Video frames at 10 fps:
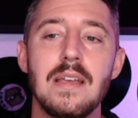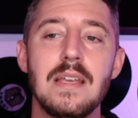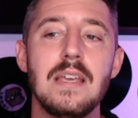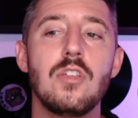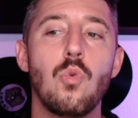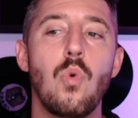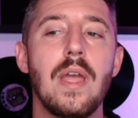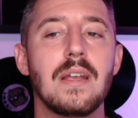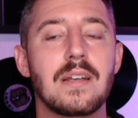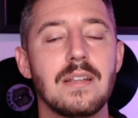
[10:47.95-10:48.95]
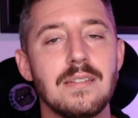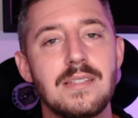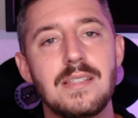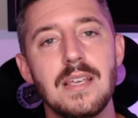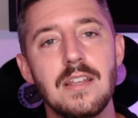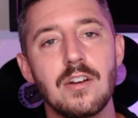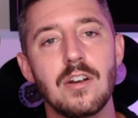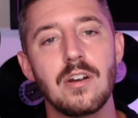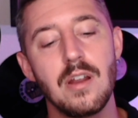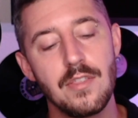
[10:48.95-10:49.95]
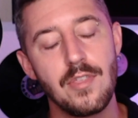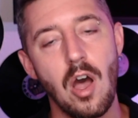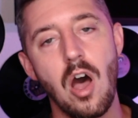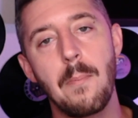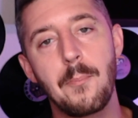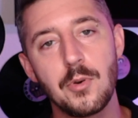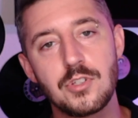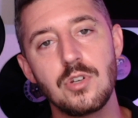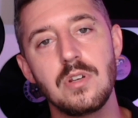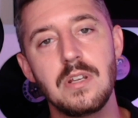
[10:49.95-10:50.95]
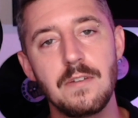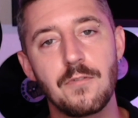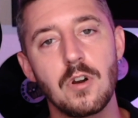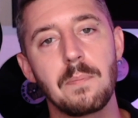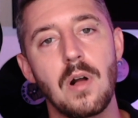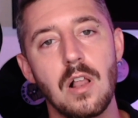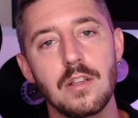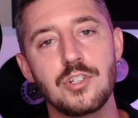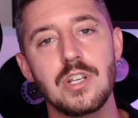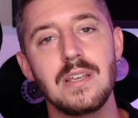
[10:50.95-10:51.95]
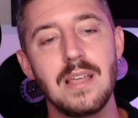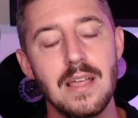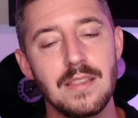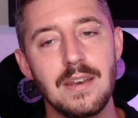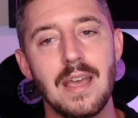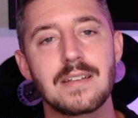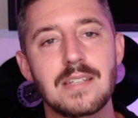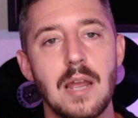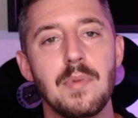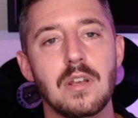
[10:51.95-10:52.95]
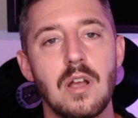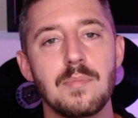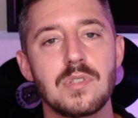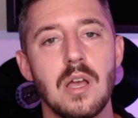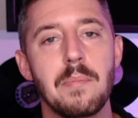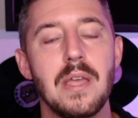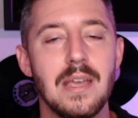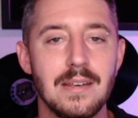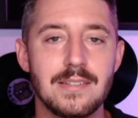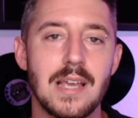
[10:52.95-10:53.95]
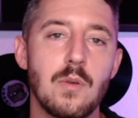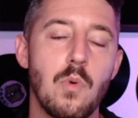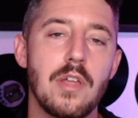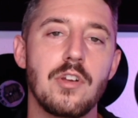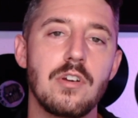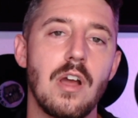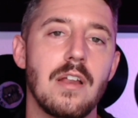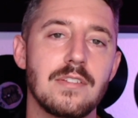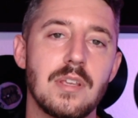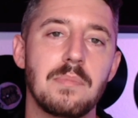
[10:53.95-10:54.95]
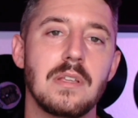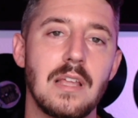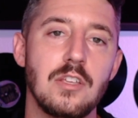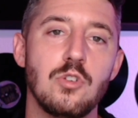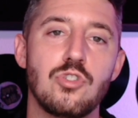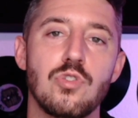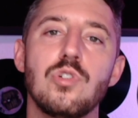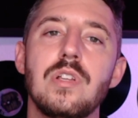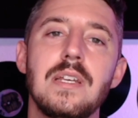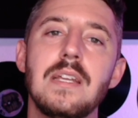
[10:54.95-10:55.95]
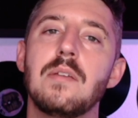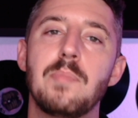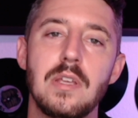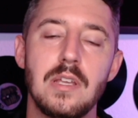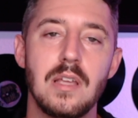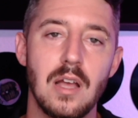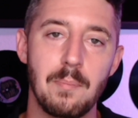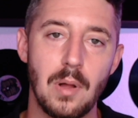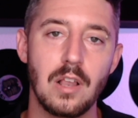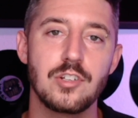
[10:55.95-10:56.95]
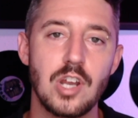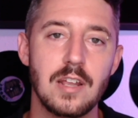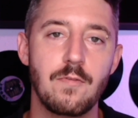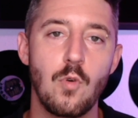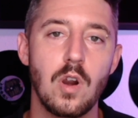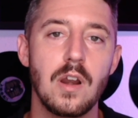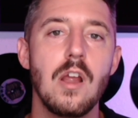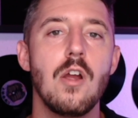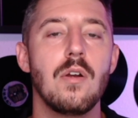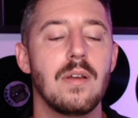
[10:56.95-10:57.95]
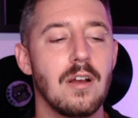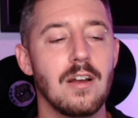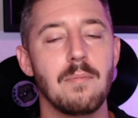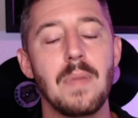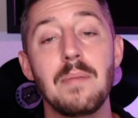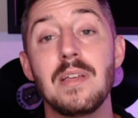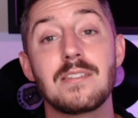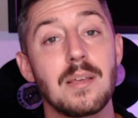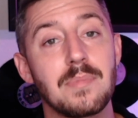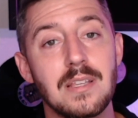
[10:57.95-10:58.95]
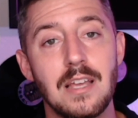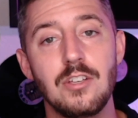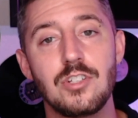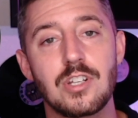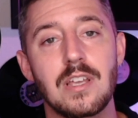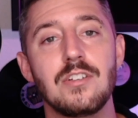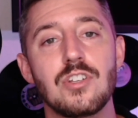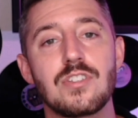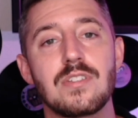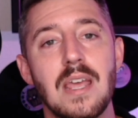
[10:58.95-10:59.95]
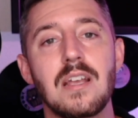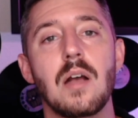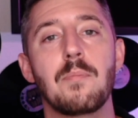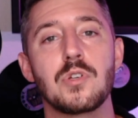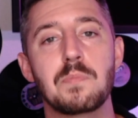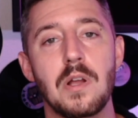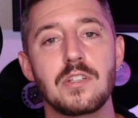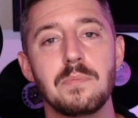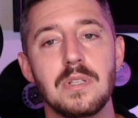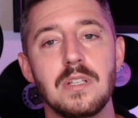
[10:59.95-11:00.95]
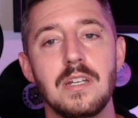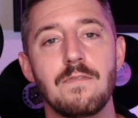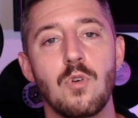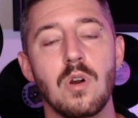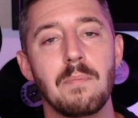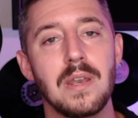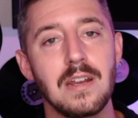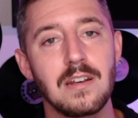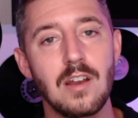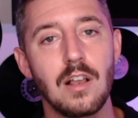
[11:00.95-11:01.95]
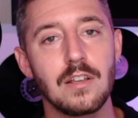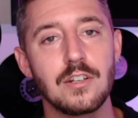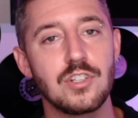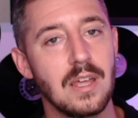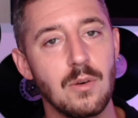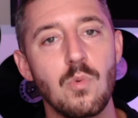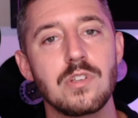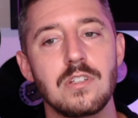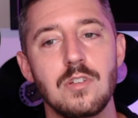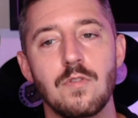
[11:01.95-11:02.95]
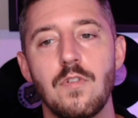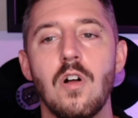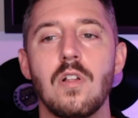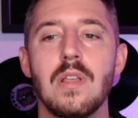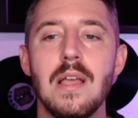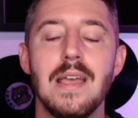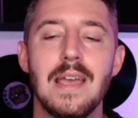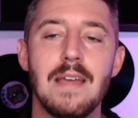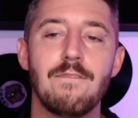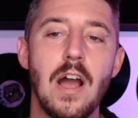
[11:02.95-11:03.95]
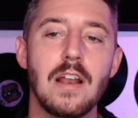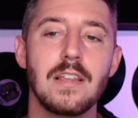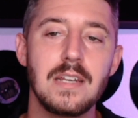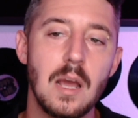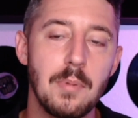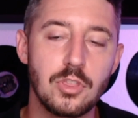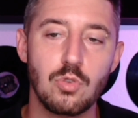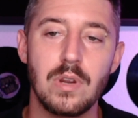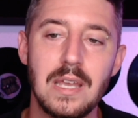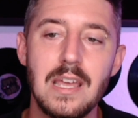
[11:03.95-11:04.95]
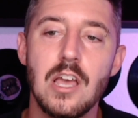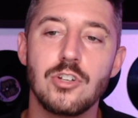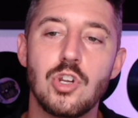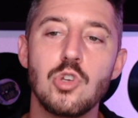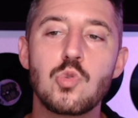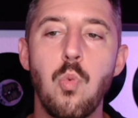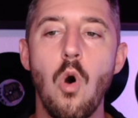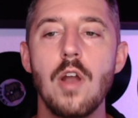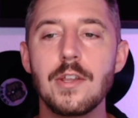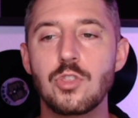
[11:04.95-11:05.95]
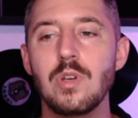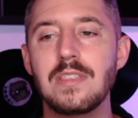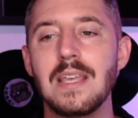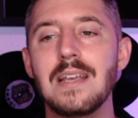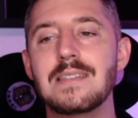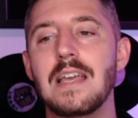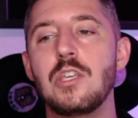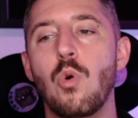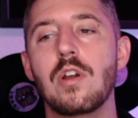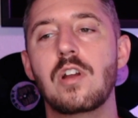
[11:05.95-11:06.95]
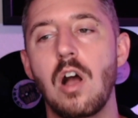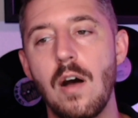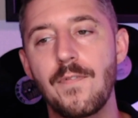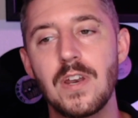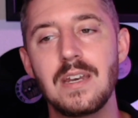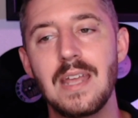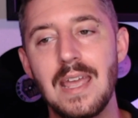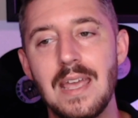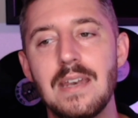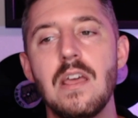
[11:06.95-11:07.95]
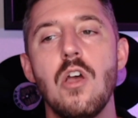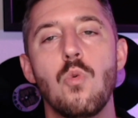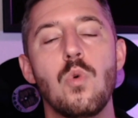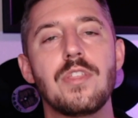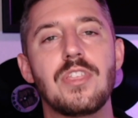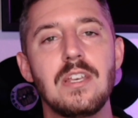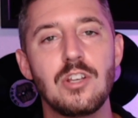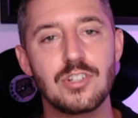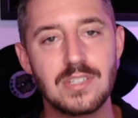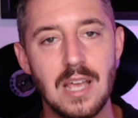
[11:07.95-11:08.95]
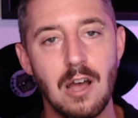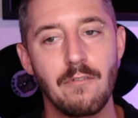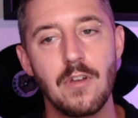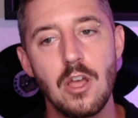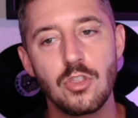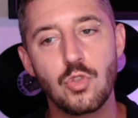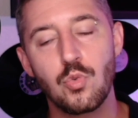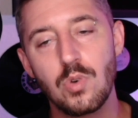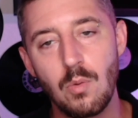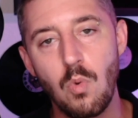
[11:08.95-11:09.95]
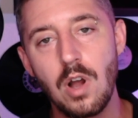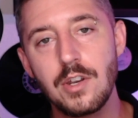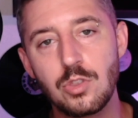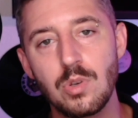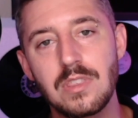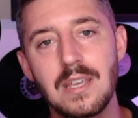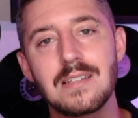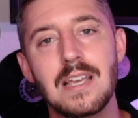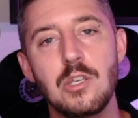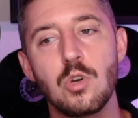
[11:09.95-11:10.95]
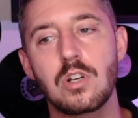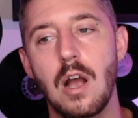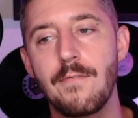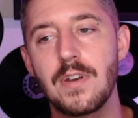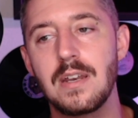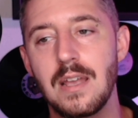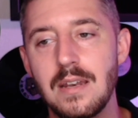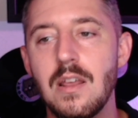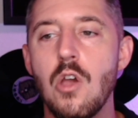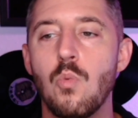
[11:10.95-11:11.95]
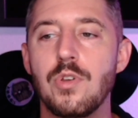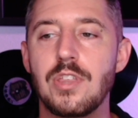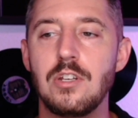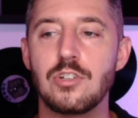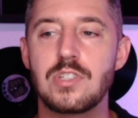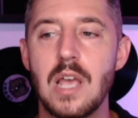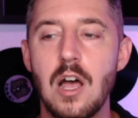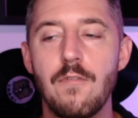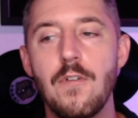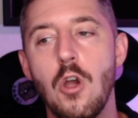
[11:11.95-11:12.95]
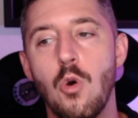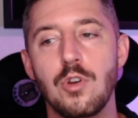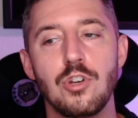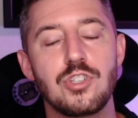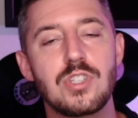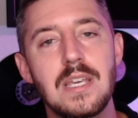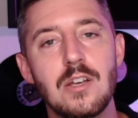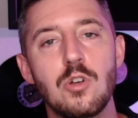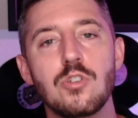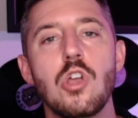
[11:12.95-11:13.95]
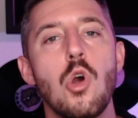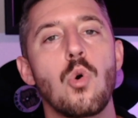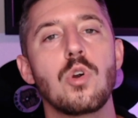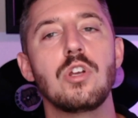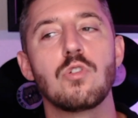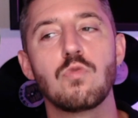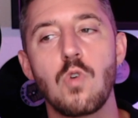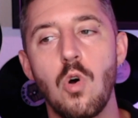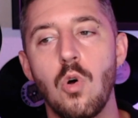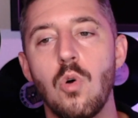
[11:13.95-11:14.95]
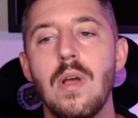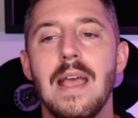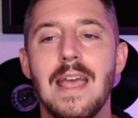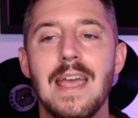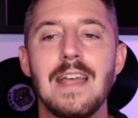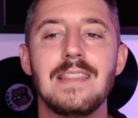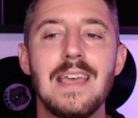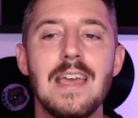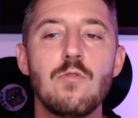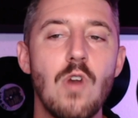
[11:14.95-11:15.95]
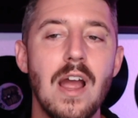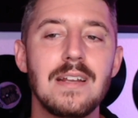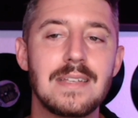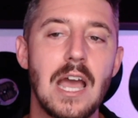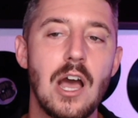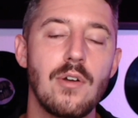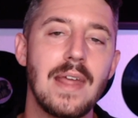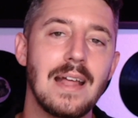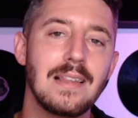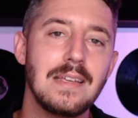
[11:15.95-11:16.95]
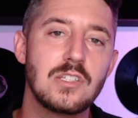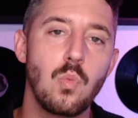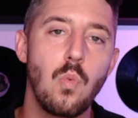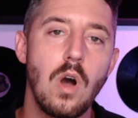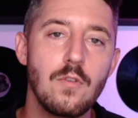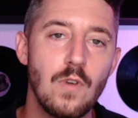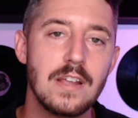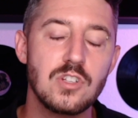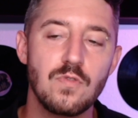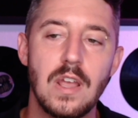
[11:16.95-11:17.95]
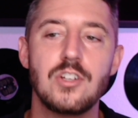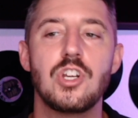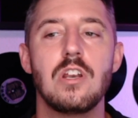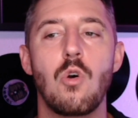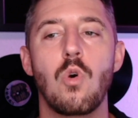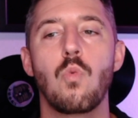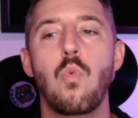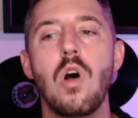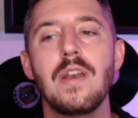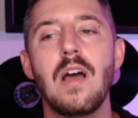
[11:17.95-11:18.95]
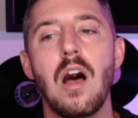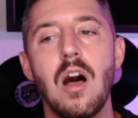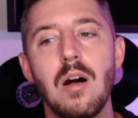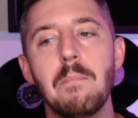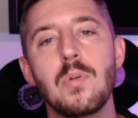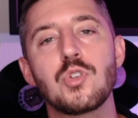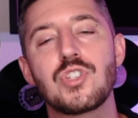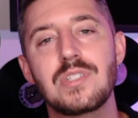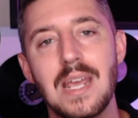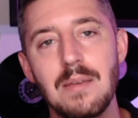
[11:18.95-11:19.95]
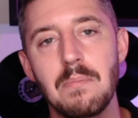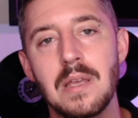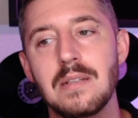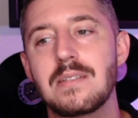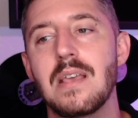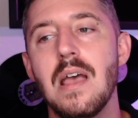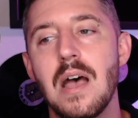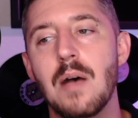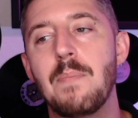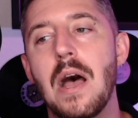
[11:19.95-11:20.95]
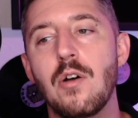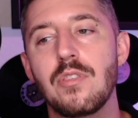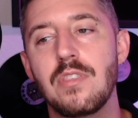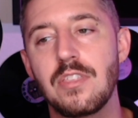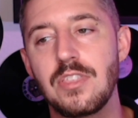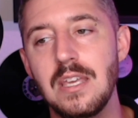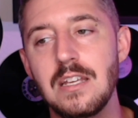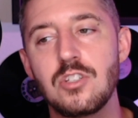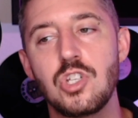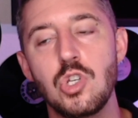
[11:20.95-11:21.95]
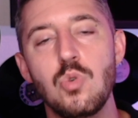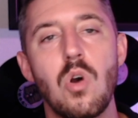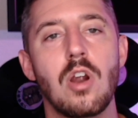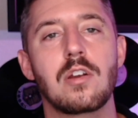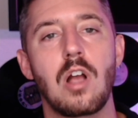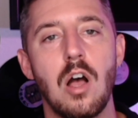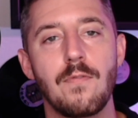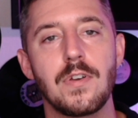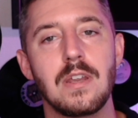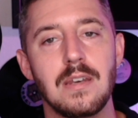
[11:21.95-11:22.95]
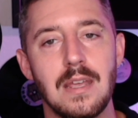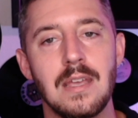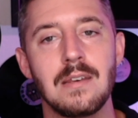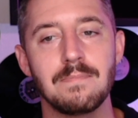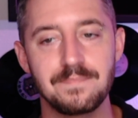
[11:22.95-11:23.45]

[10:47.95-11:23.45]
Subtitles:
Either way, consider the opportunity for apology the next time it comes up and decide whether or not it's something that you truly need to be apologetic for. Maybe it's something that you can just take up responsibility for, acknowledge that it wasn't your fault. And finally, number 3, choose 1 to 3 things that you are confident in within yourself. 1 to 3 things that you are confident in within yourself or your skills or your role. And then write down at least 1 reservation or 1 humble statement about the things you are confident in.